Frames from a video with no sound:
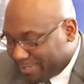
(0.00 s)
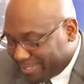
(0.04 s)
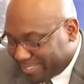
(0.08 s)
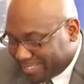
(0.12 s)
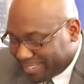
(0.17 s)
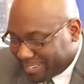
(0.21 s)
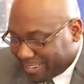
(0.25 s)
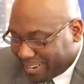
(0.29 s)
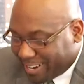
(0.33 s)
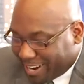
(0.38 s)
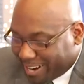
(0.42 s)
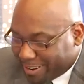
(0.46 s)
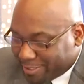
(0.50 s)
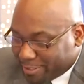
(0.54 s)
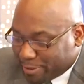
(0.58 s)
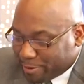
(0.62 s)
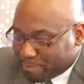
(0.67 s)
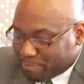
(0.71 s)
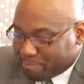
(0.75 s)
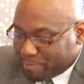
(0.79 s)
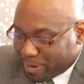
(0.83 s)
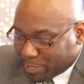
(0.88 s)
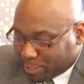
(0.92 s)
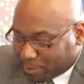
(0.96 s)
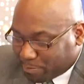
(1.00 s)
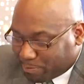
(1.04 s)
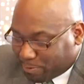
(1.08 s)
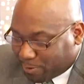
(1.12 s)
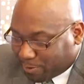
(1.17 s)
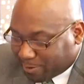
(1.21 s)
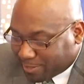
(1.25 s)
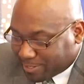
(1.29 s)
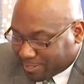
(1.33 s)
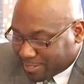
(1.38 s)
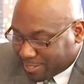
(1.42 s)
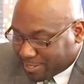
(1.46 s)
You know, are there better
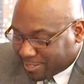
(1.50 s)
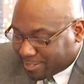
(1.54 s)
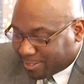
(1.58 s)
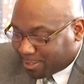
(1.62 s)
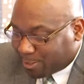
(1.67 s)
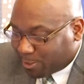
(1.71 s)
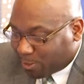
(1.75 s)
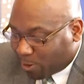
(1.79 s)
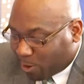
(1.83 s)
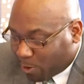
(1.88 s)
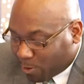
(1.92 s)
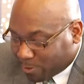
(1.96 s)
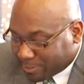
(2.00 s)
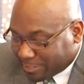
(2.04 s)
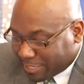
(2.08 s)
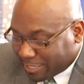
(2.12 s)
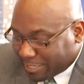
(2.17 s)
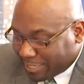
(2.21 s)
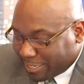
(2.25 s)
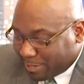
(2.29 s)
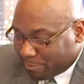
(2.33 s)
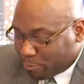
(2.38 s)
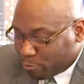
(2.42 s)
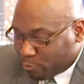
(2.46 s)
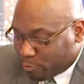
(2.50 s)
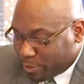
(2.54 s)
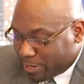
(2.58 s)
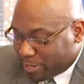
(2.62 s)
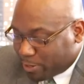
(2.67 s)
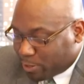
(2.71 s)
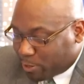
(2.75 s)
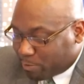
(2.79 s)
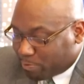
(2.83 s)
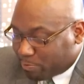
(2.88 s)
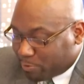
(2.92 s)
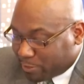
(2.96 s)
policies, laws that can be
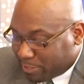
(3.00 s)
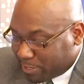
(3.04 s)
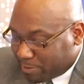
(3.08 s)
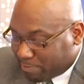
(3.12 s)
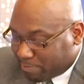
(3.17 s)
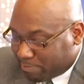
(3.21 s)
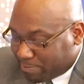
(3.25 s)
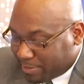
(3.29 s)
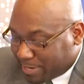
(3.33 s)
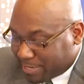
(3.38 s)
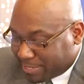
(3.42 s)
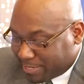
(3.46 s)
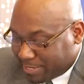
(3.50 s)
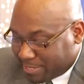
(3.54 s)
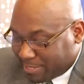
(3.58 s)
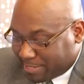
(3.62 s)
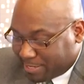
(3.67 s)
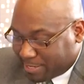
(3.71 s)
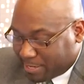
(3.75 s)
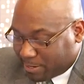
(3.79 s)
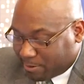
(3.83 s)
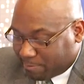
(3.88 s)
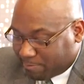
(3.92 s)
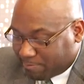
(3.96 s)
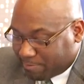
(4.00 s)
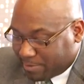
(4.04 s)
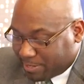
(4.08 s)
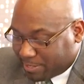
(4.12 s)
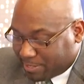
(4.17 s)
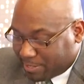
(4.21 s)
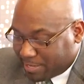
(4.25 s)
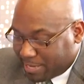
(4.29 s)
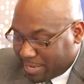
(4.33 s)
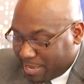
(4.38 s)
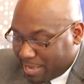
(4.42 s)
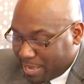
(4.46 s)
written or put in place instead of
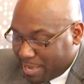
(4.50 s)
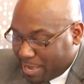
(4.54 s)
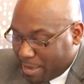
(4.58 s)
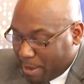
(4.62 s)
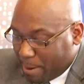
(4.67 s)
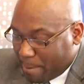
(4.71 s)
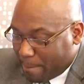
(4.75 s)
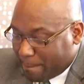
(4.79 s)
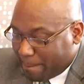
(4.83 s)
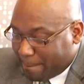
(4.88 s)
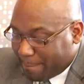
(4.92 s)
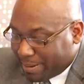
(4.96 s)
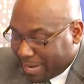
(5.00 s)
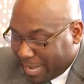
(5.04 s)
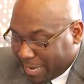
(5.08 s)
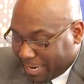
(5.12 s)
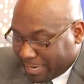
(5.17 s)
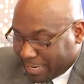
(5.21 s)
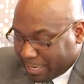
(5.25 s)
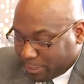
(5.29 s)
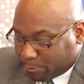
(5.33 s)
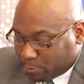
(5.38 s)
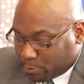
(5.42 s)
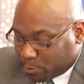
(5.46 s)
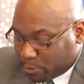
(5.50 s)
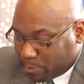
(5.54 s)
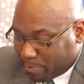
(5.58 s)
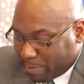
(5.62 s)
this blanket rule?